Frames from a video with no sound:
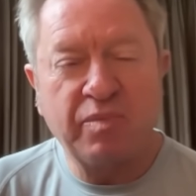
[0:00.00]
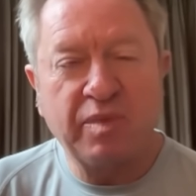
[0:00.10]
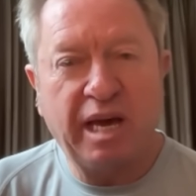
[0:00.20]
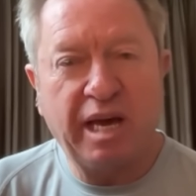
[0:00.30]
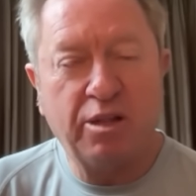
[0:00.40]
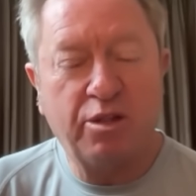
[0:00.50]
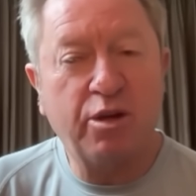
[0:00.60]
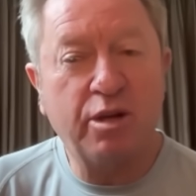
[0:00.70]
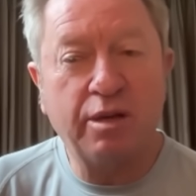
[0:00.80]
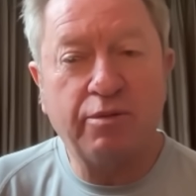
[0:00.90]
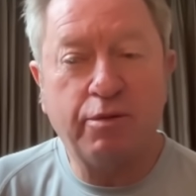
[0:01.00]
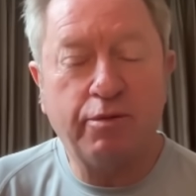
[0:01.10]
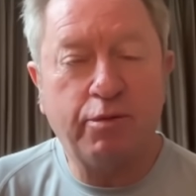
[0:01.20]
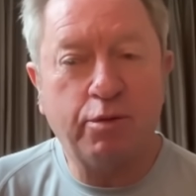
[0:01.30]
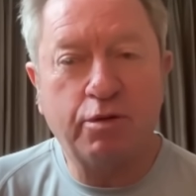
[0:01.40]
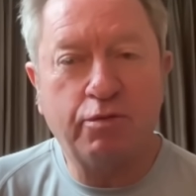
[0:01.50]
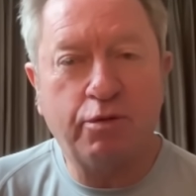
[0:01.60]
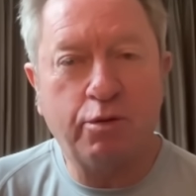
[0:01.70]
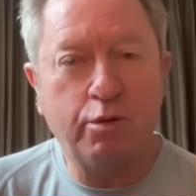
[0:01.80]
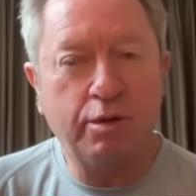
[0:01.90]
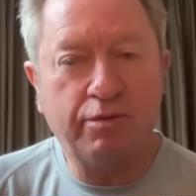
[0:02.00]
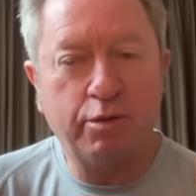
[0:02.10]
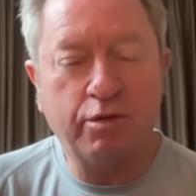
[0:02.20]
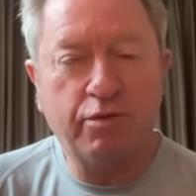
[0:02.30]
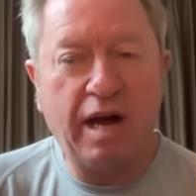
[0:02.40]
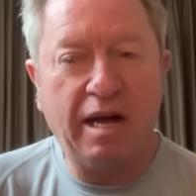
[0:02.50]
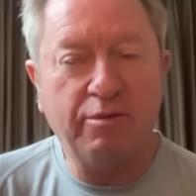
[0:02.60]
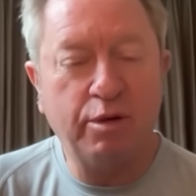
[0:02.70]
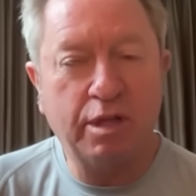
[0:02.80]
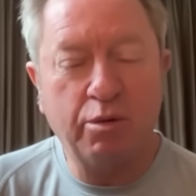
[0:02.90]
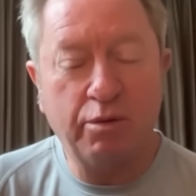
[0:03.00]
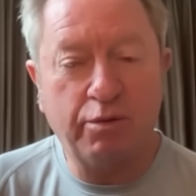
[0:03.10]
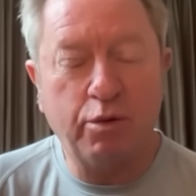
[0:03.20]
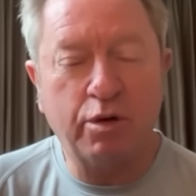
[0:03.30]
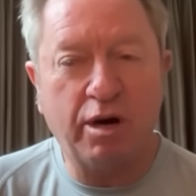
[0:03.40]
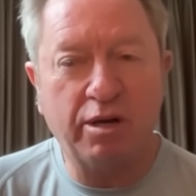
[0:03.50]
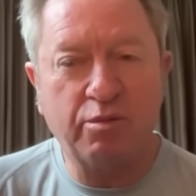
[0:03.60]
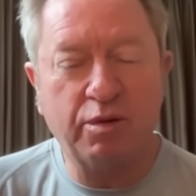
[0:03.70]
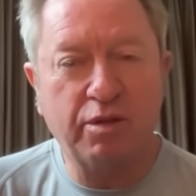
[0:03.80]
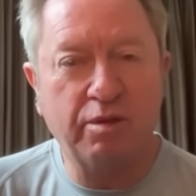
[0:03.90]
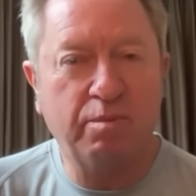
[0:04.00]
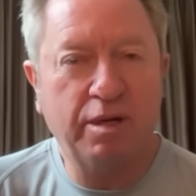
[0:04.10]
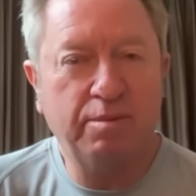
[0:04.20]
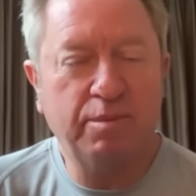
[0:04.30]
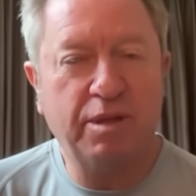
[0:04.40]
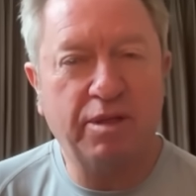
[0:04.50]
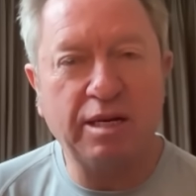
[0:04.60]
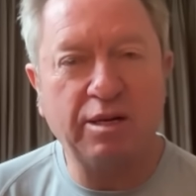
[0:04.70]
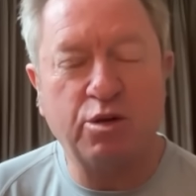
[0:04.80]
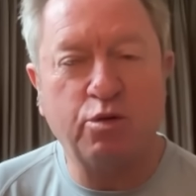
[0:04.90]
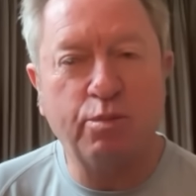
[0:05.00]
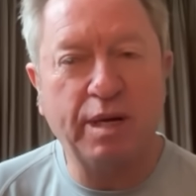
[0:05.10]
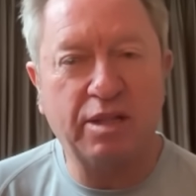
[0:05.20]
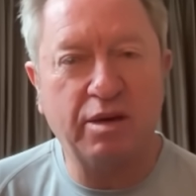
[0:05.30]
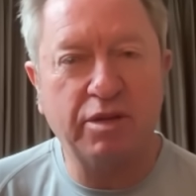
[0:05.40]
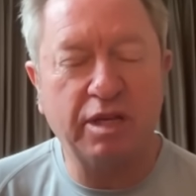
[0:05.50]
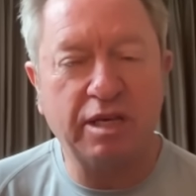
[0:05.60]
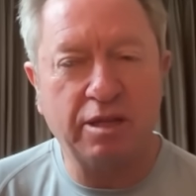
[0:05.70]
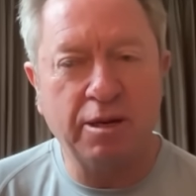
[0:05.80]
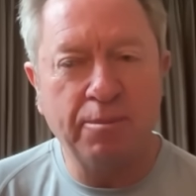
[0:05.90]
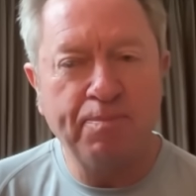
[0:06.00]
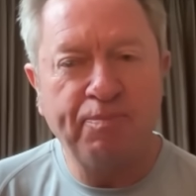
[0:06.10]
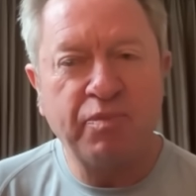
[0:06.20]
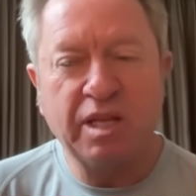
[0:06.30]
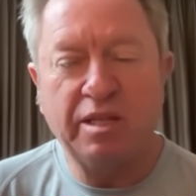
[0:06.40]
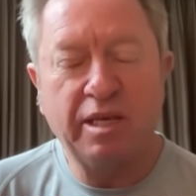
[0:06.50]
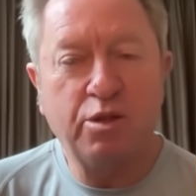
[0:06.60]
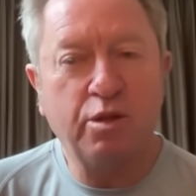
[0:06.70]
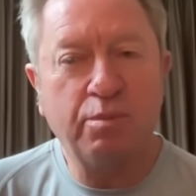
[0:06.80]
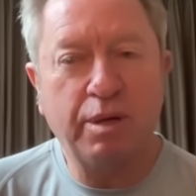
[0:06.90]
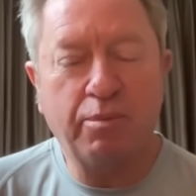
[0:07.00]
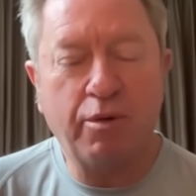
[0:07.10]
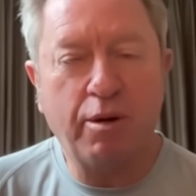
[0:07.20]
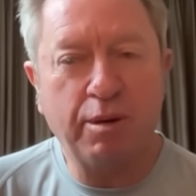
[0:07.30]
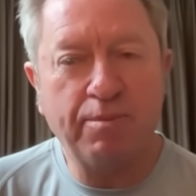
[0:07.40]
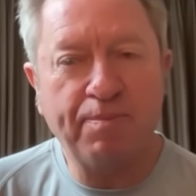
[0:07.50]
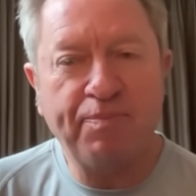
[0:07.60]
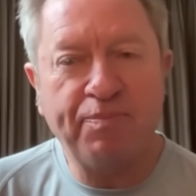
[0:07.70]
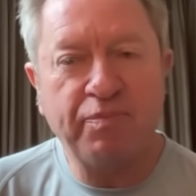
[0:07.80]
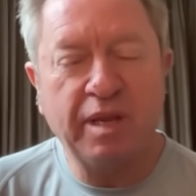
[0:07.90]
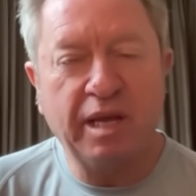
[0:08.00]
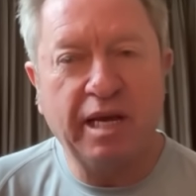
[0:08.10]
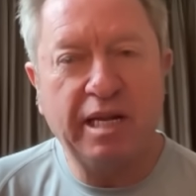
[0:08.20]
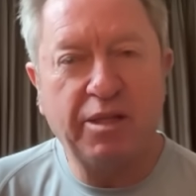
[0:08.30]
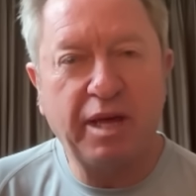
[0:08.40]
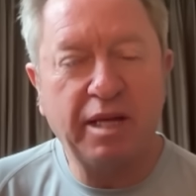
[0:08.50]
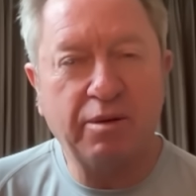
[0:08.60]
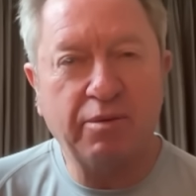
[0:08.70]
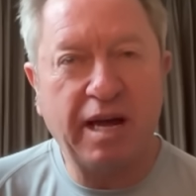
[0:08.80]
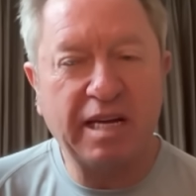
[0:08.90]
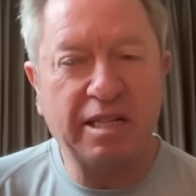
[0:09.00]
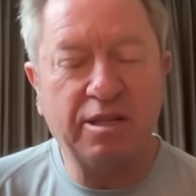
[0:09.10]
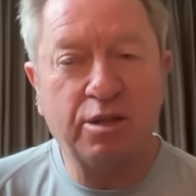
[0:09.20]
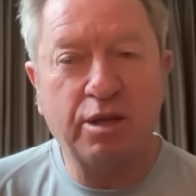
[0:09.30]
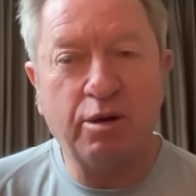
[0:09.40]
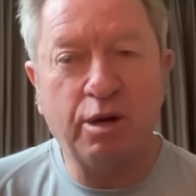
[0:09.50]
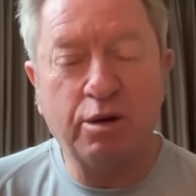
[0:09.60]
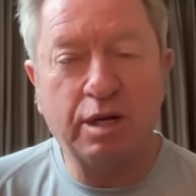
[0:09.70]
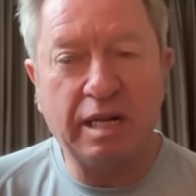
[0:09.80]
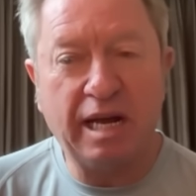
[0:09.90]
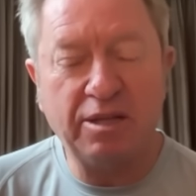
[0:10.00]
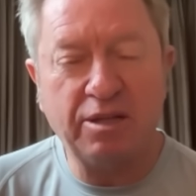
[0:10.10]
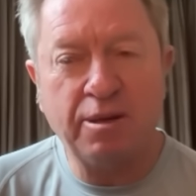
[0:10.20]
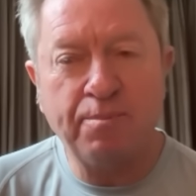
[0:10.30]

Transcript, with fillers: And certainly for force 4 and force 5, what they were forecast with thunderstorm activities, there shouldn't be a problem. And I think the fact that it's so localized,